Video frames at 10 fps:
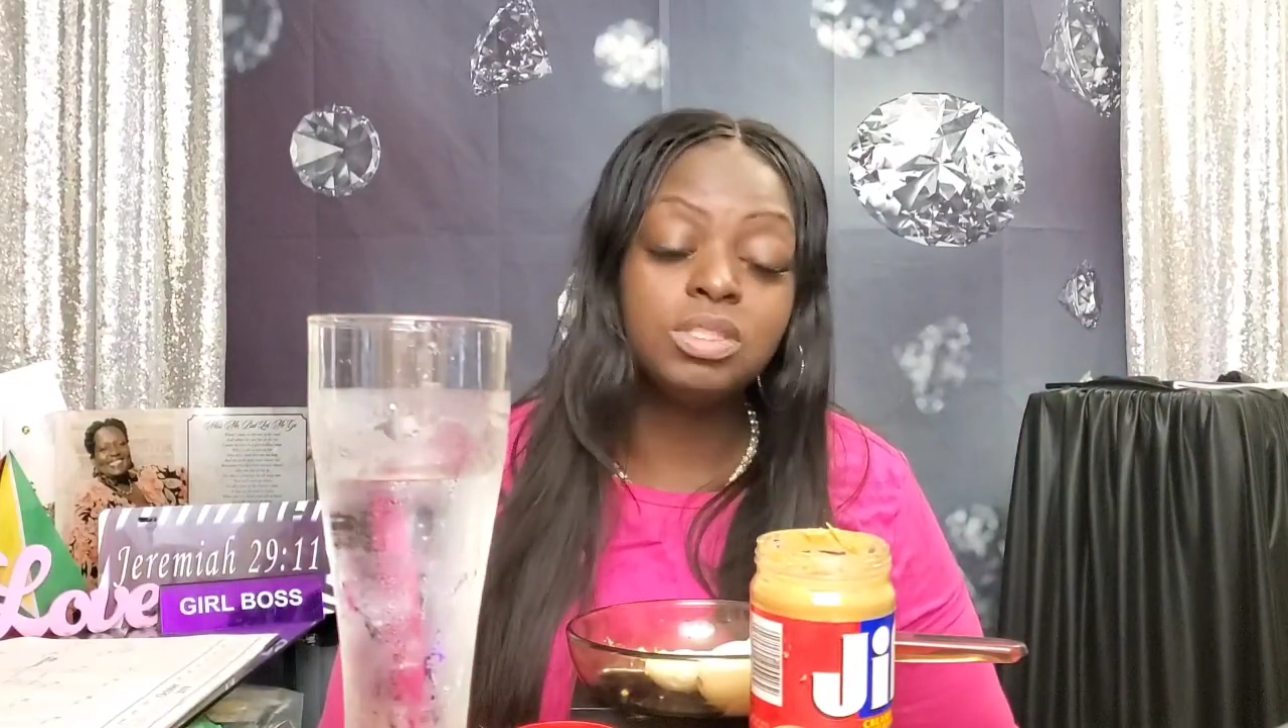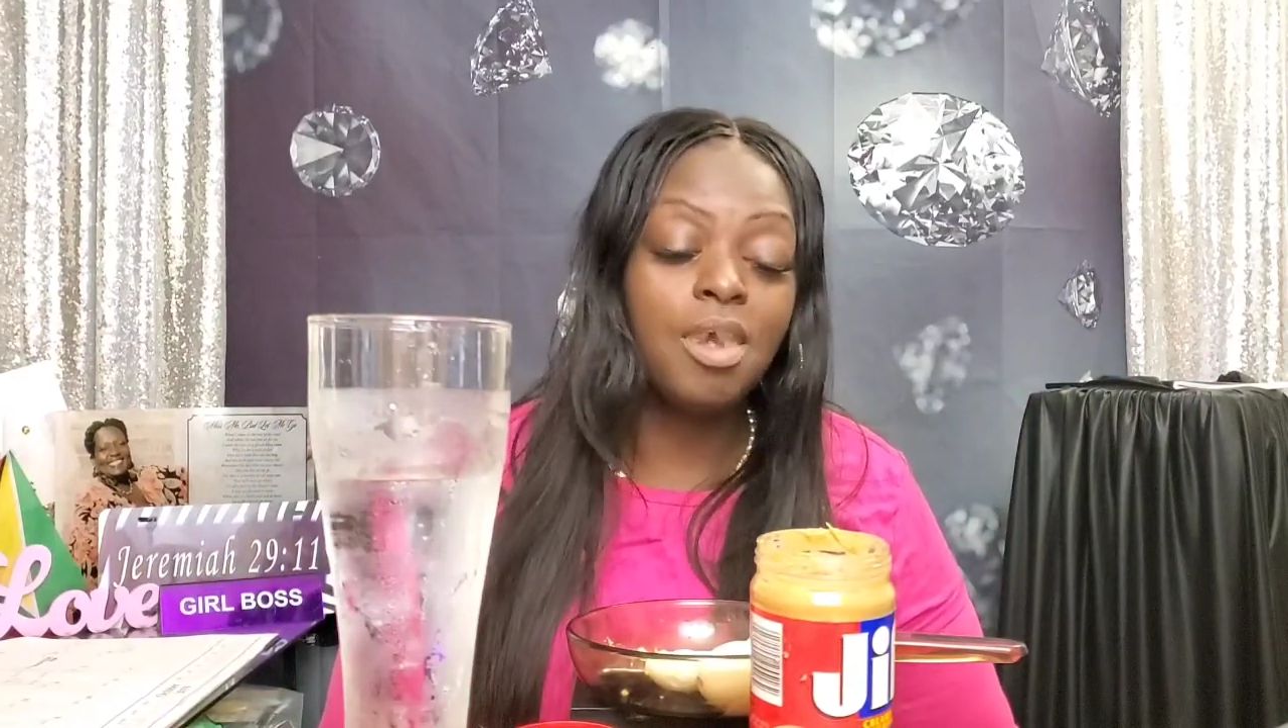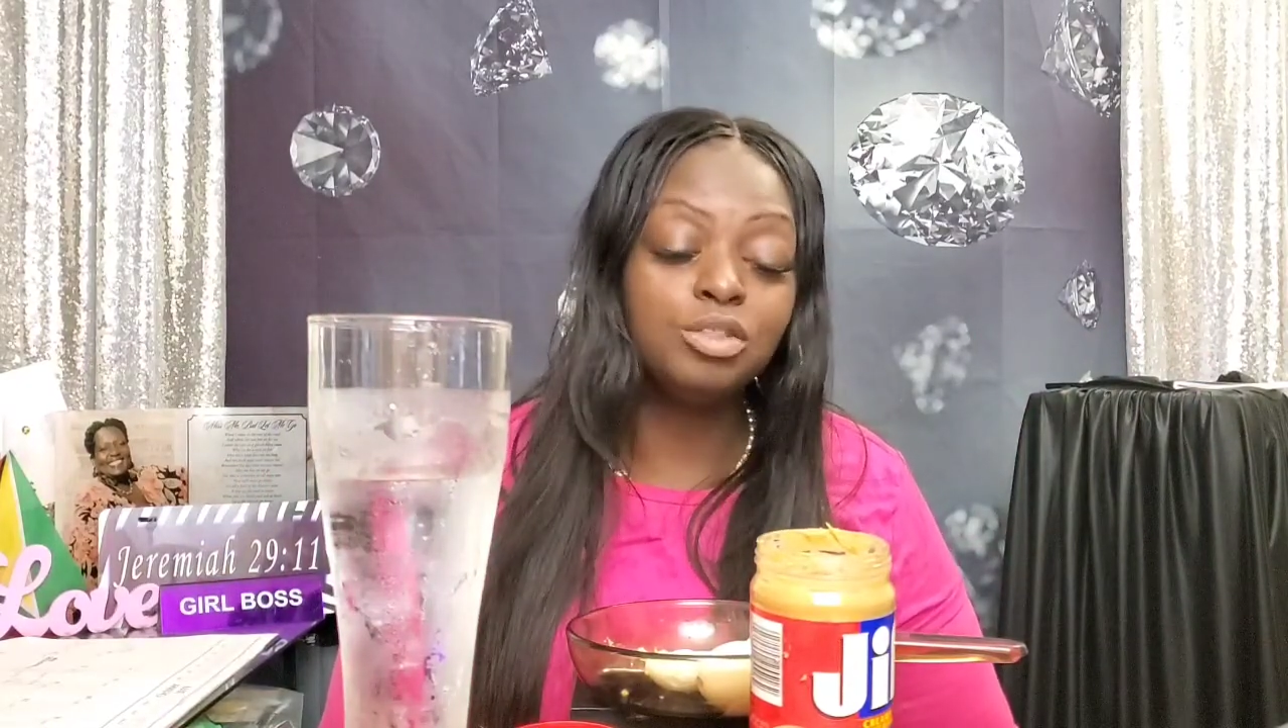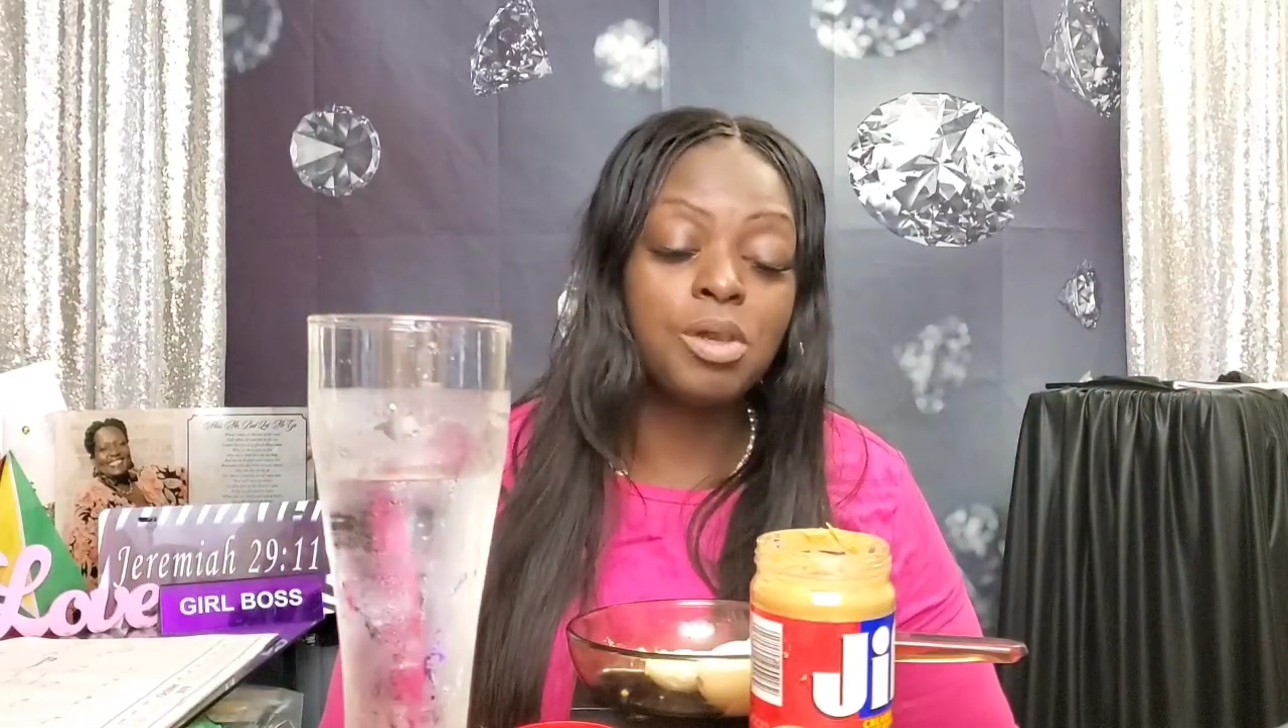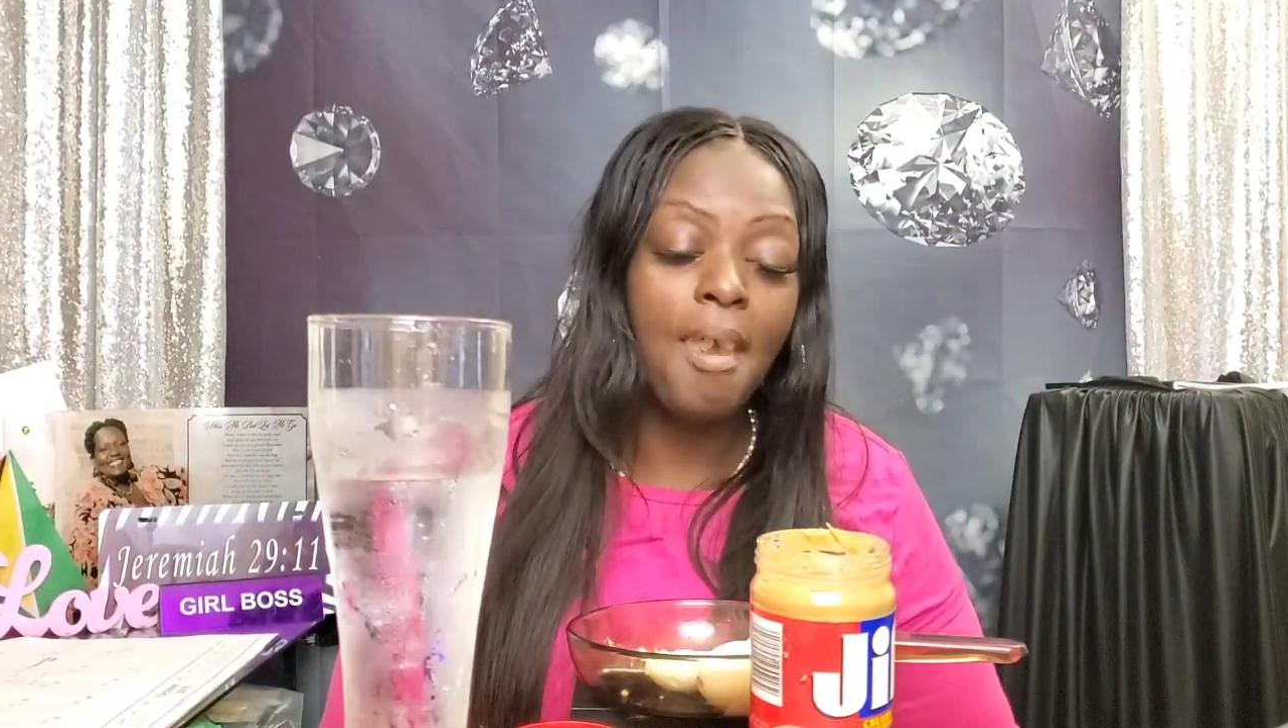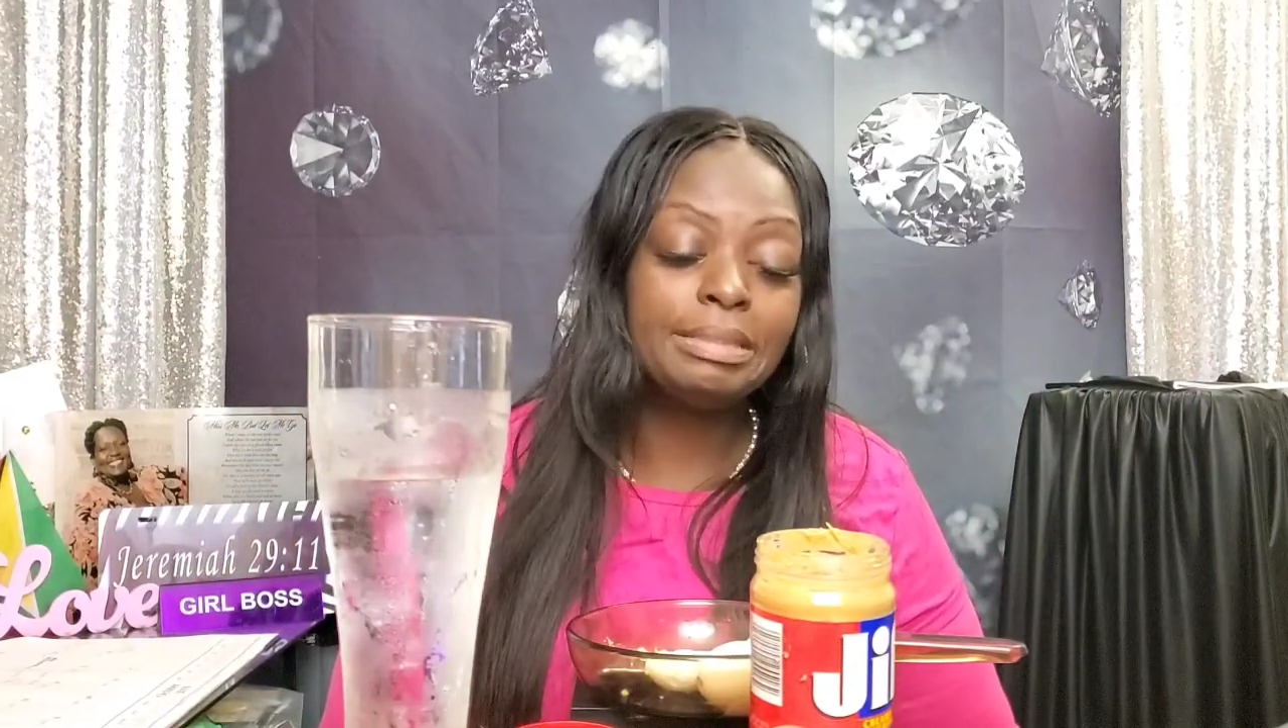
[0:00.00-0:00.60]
guys,